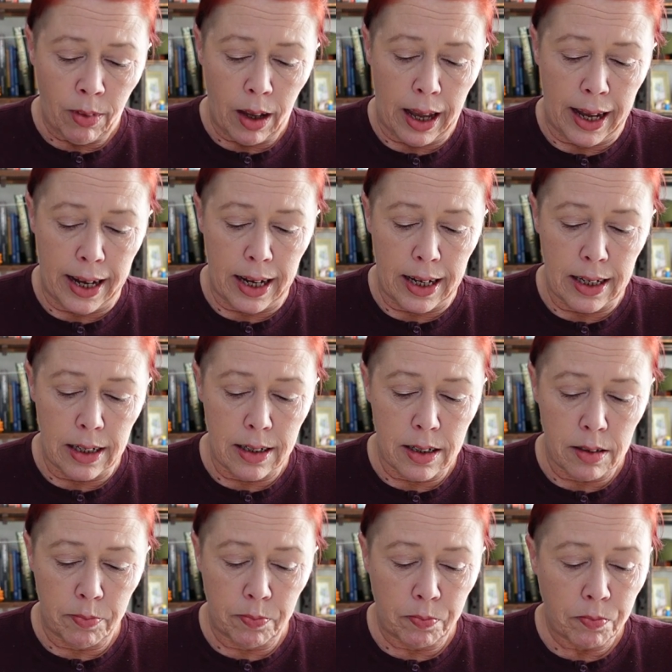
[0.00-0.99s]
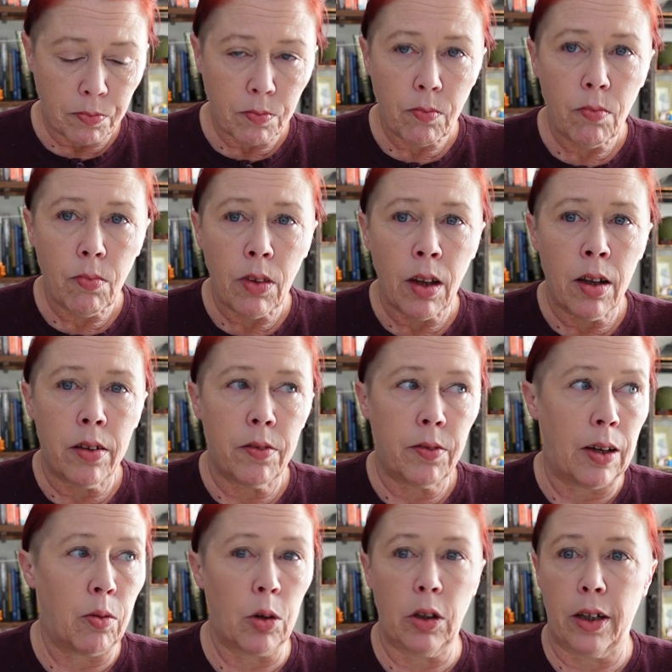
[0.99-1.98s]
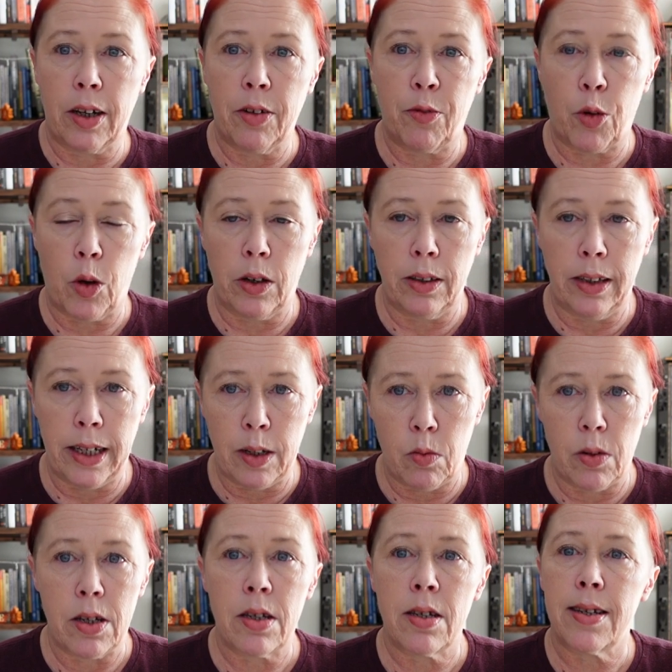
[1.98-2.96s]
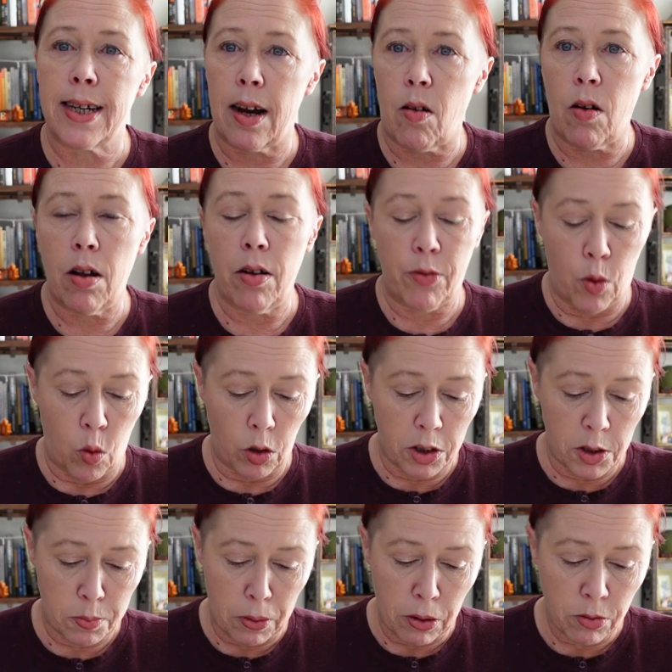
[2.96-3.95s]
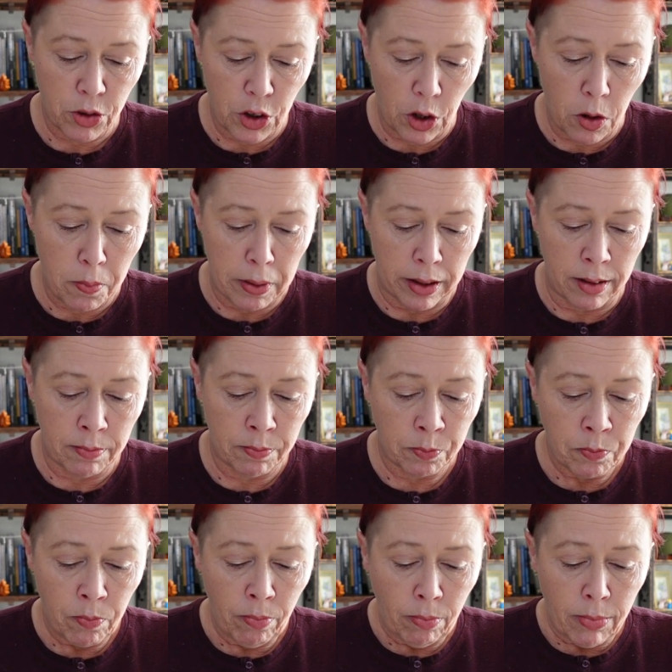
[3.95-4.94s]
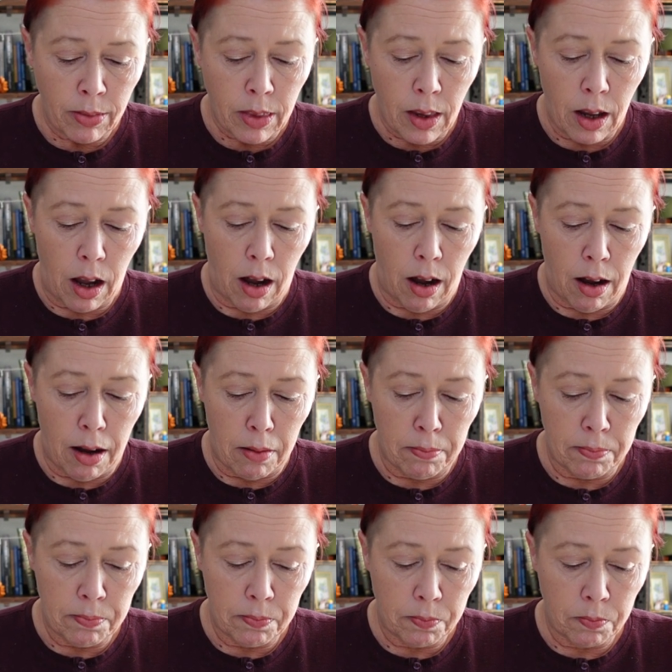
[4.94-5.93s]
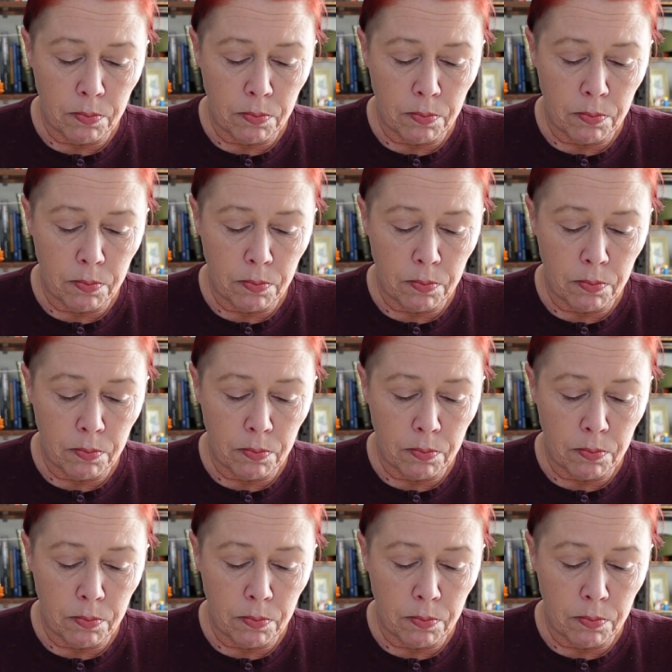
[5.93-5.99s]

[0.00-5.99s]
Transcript: And they were looking for a linguist. Sarah, of course, spoke German. And